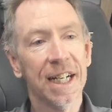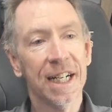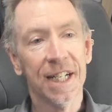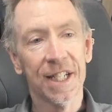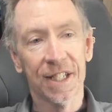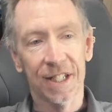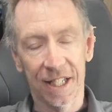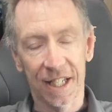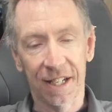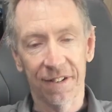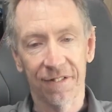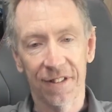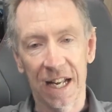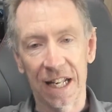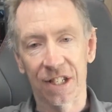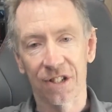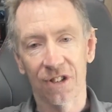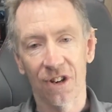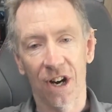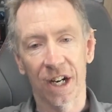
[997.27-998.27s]
See if
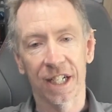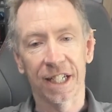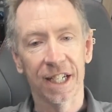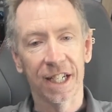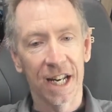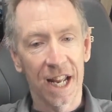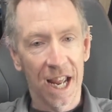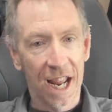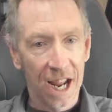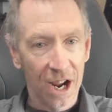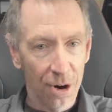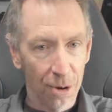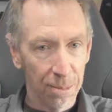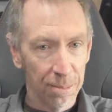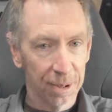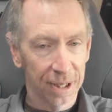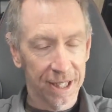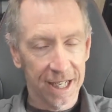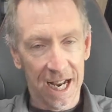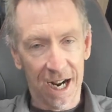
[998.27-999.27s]
that side can
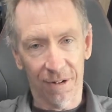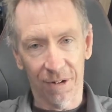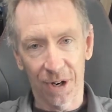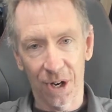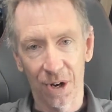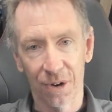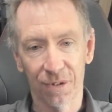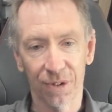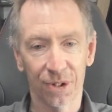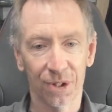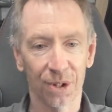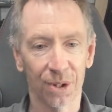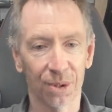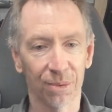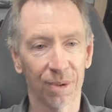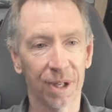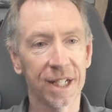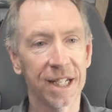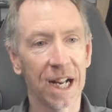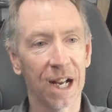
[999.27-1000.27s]
help carry over to the
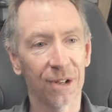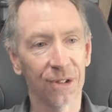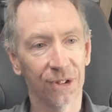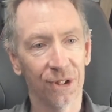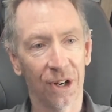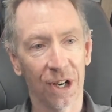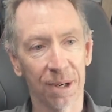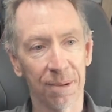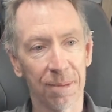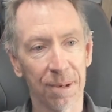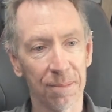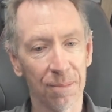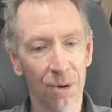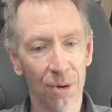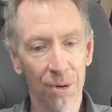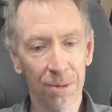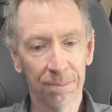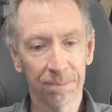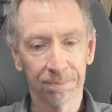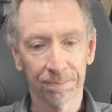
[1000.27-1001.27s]
retail side a bit
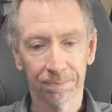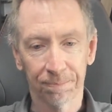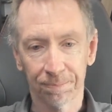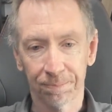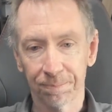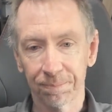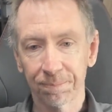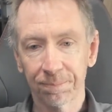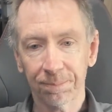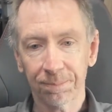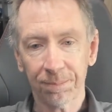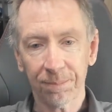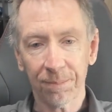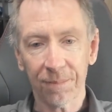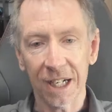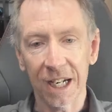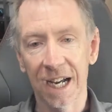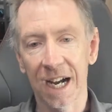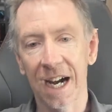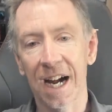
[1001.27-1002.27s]
more,
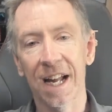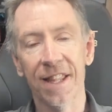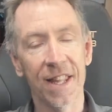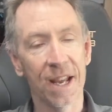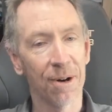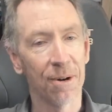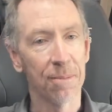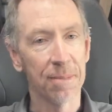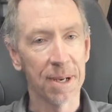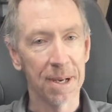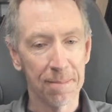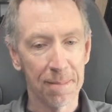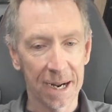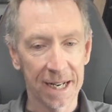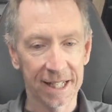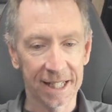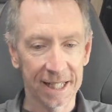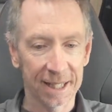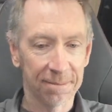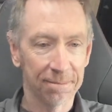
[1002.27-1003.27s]
and that will be
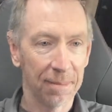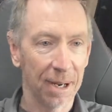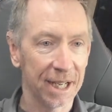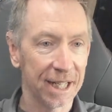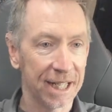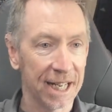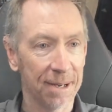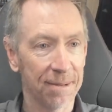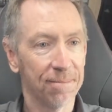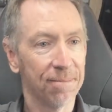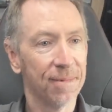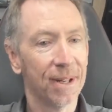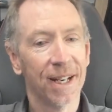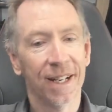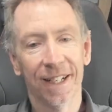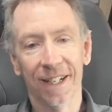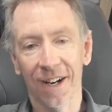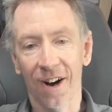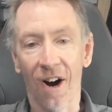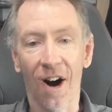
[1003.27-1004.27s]
amazing. But yeah,
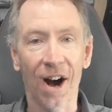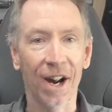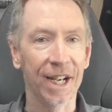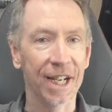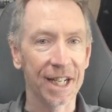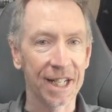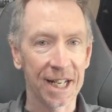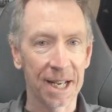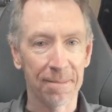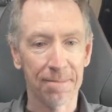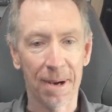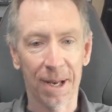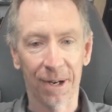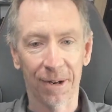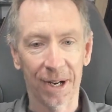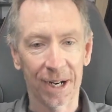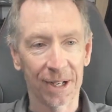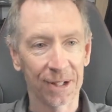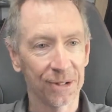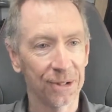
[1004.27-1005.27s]
I need to get better
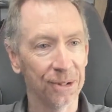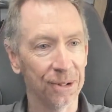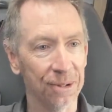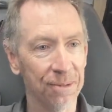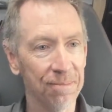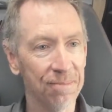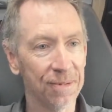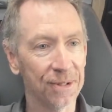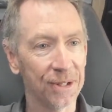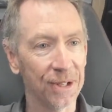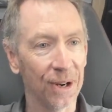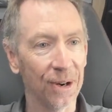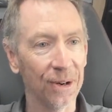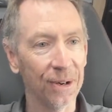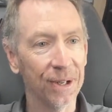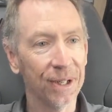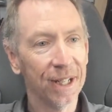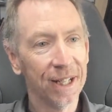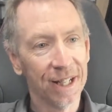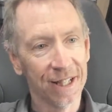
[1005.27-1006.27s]
at it too. So
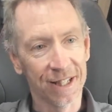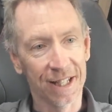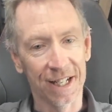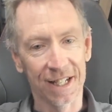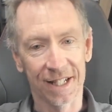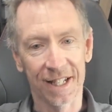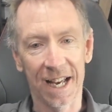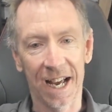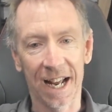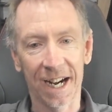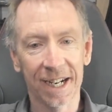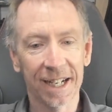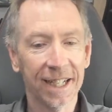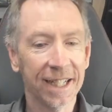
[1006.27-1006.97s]
there's that.